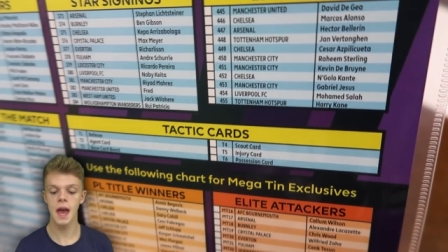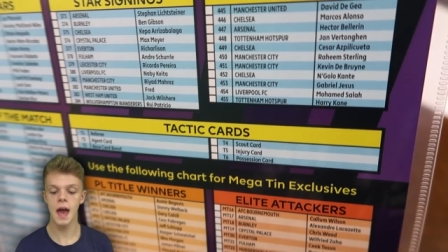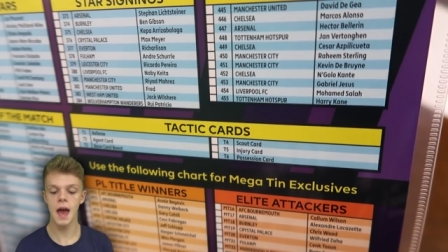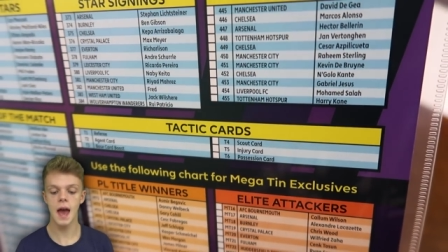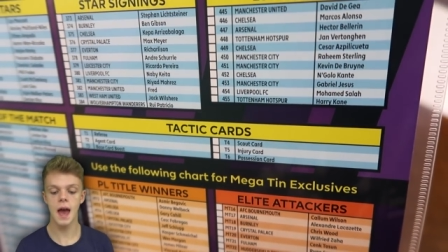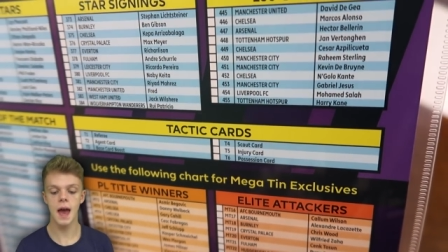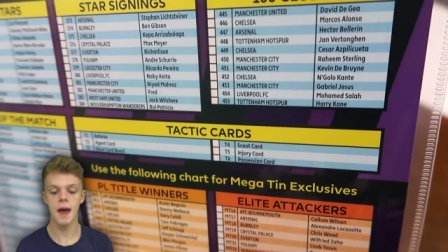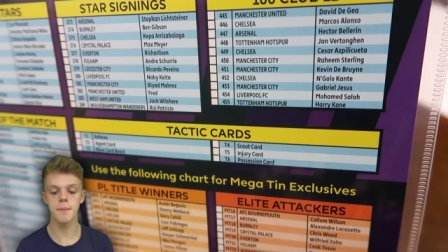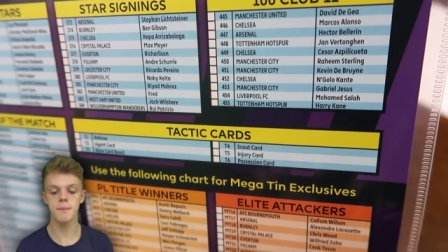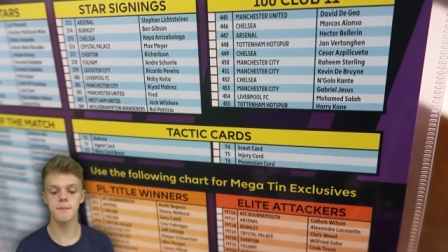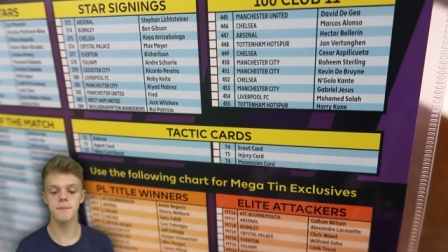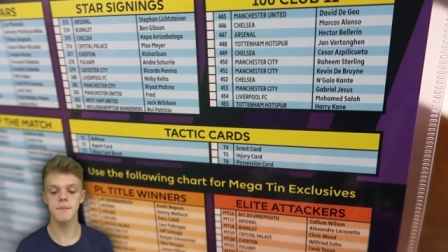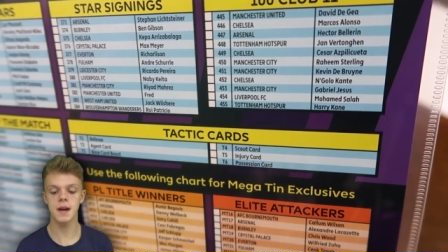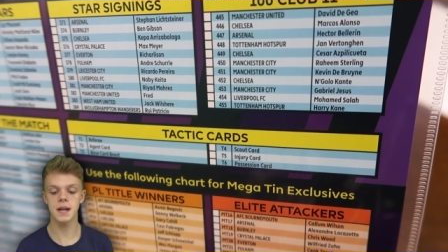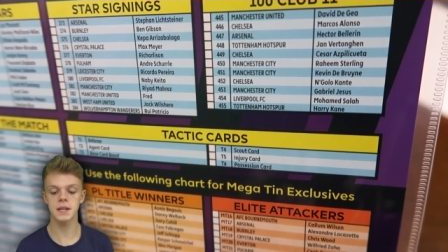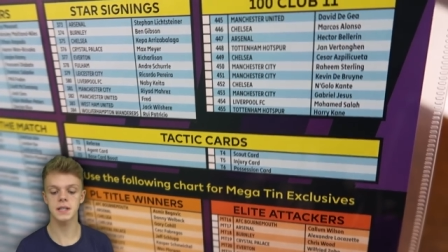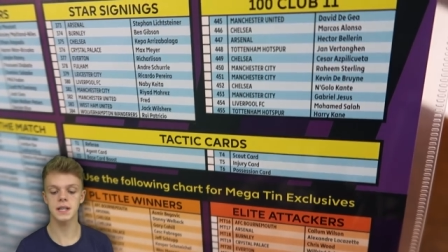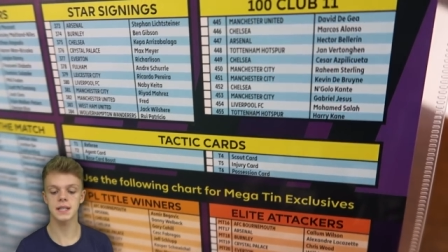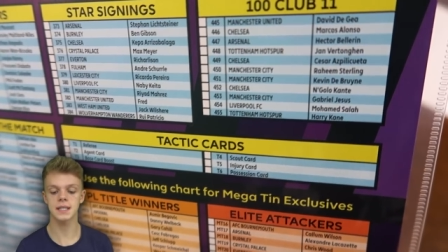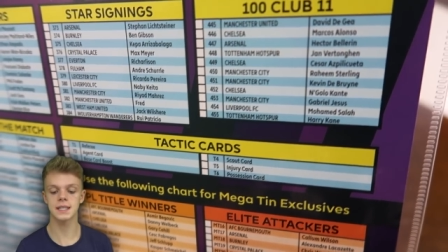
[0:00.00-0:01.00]
Um,
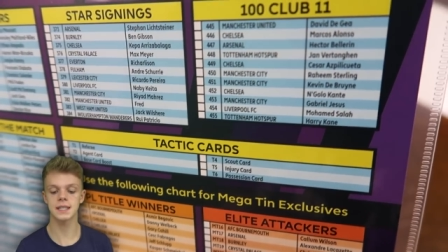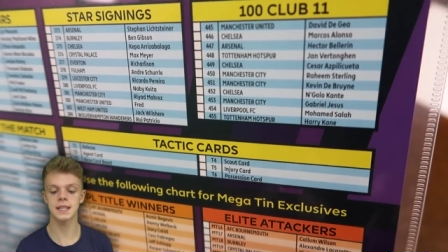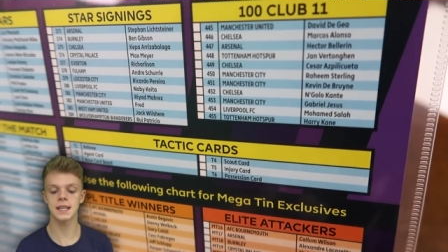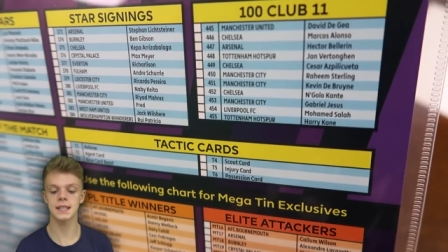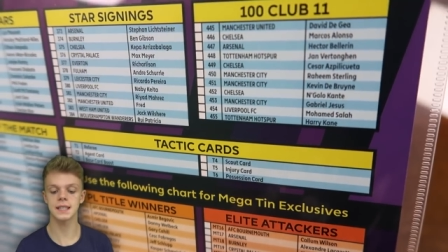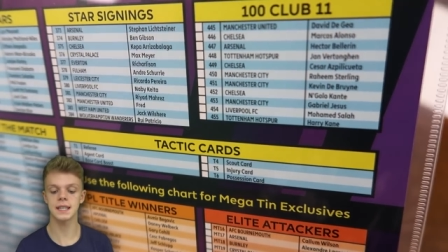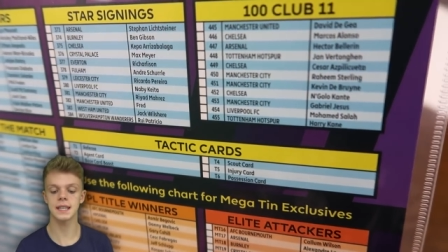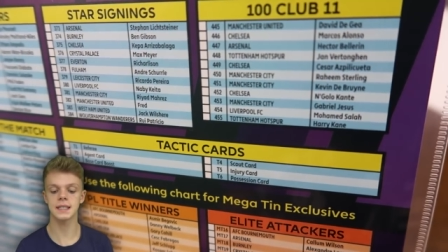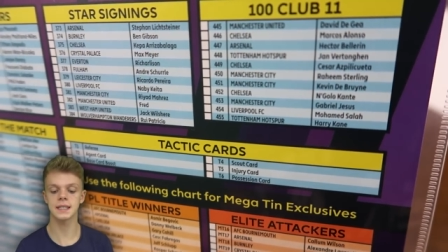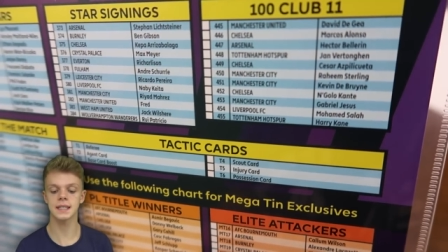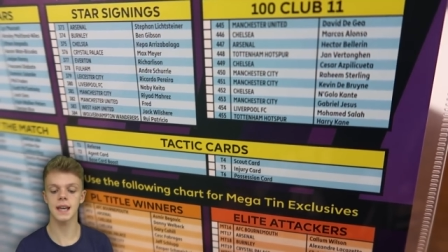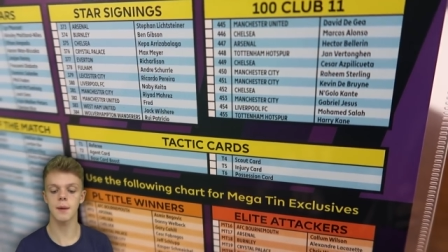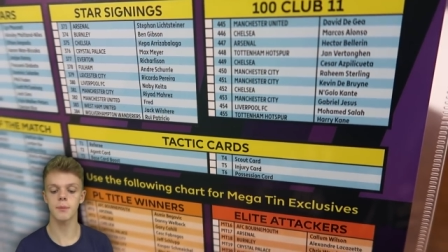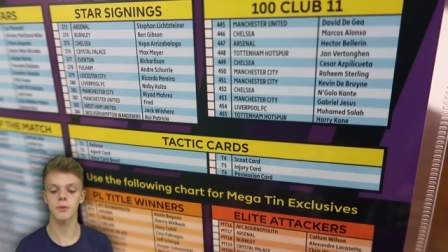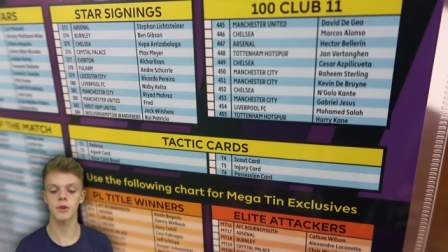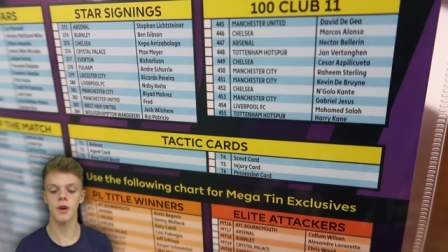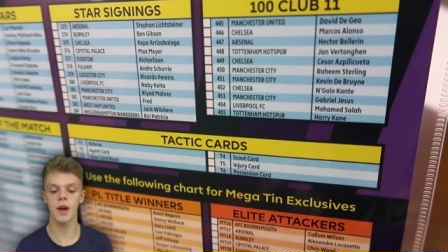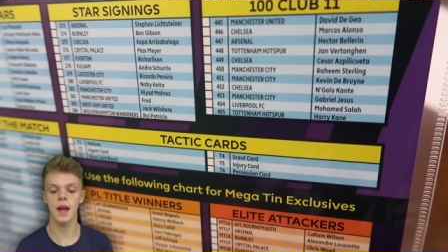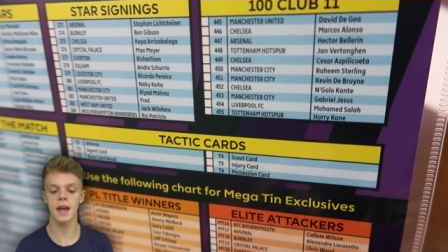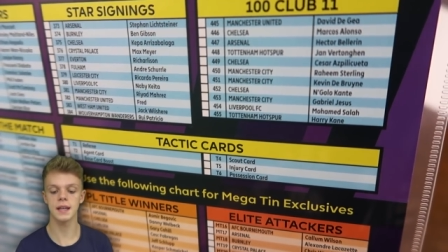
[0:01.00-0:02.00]
Manchester City's
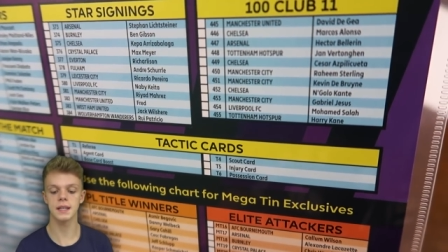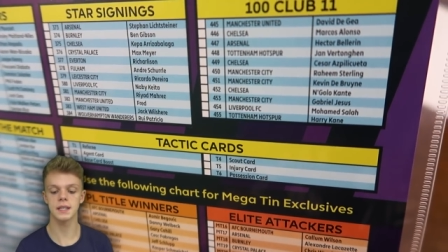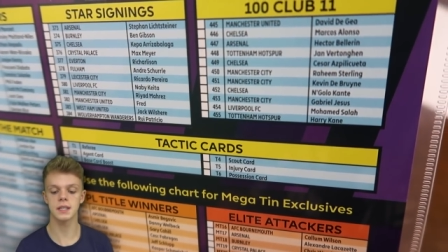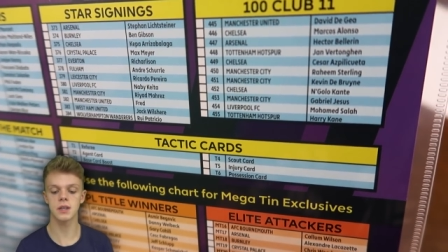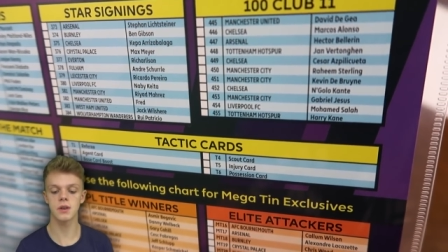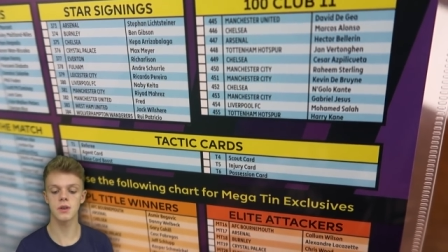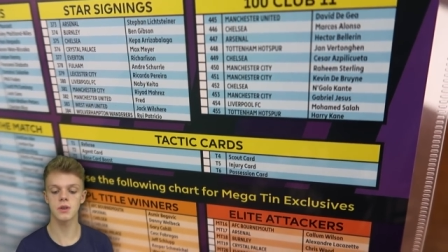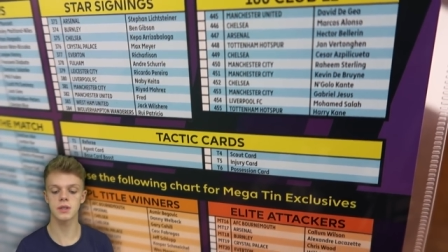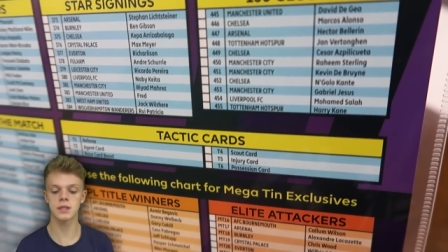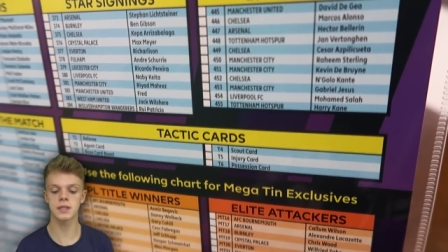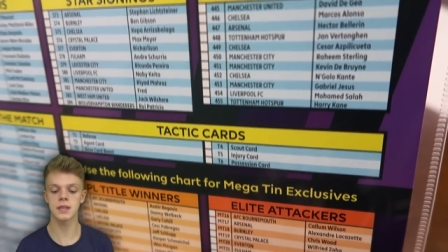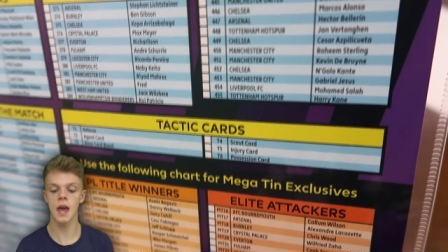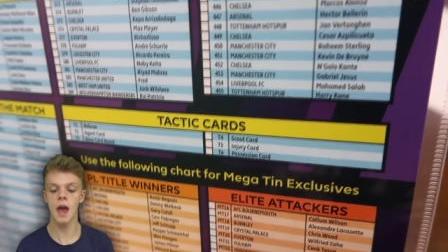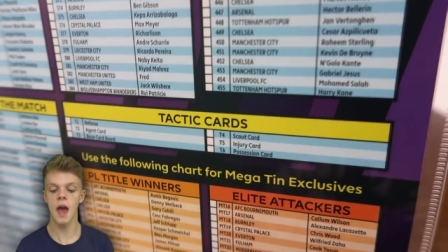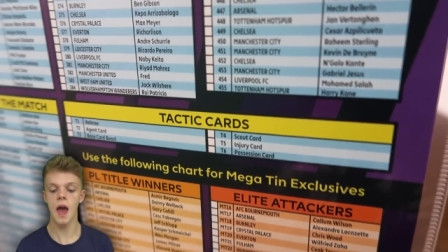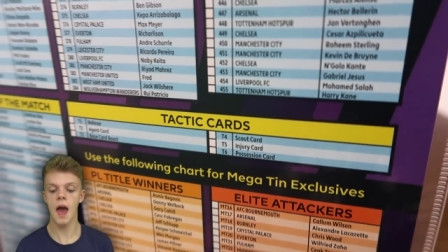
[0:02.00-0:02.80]
Gabriel Jesus,